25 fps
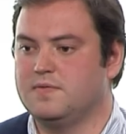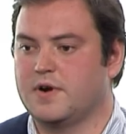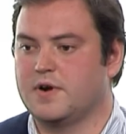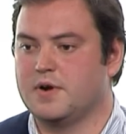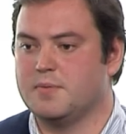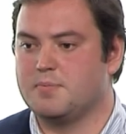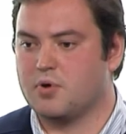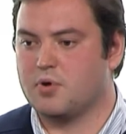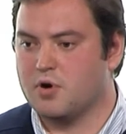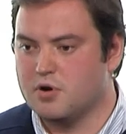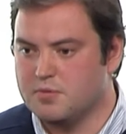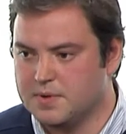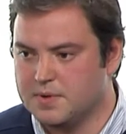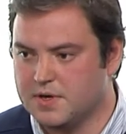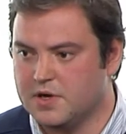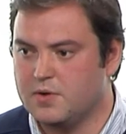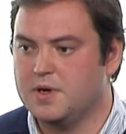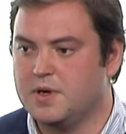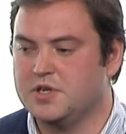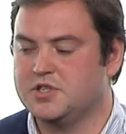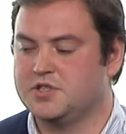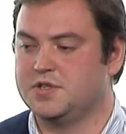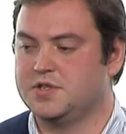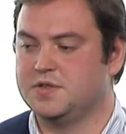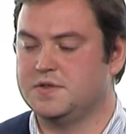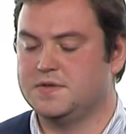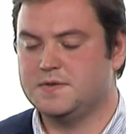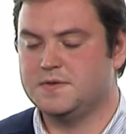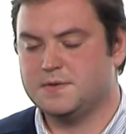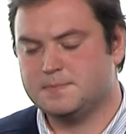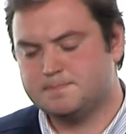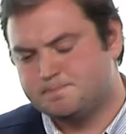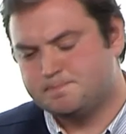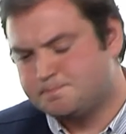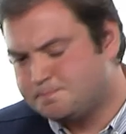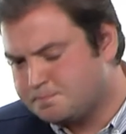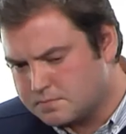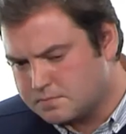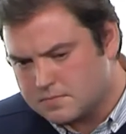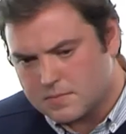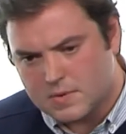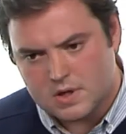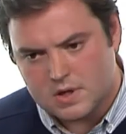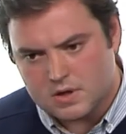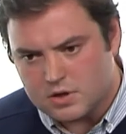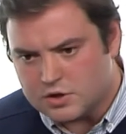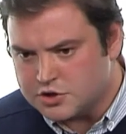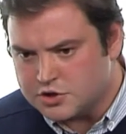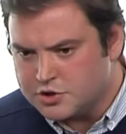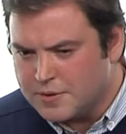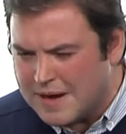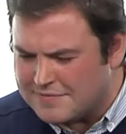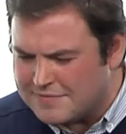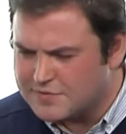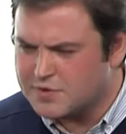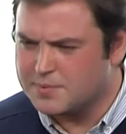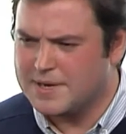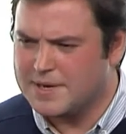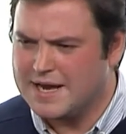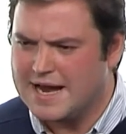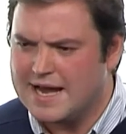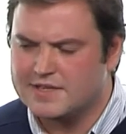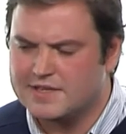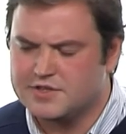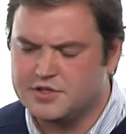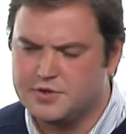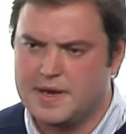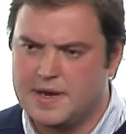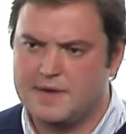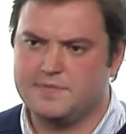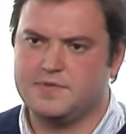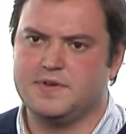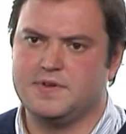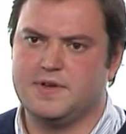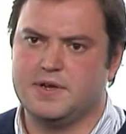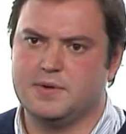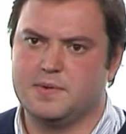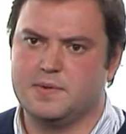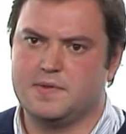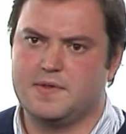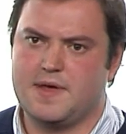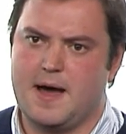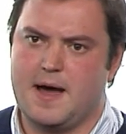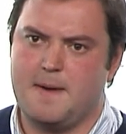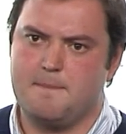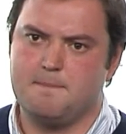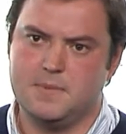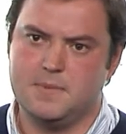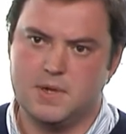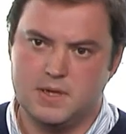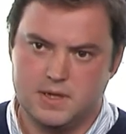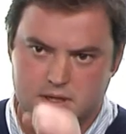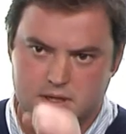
very probing questions. You have to react and you have to deal with that.